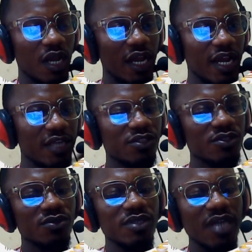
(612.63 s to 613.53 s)
And to
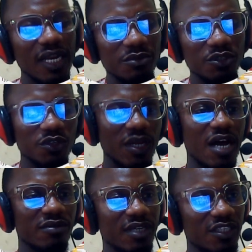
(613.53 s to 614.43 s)
do that, let me show you
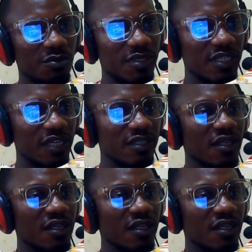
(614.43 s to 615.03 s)
how that has been done.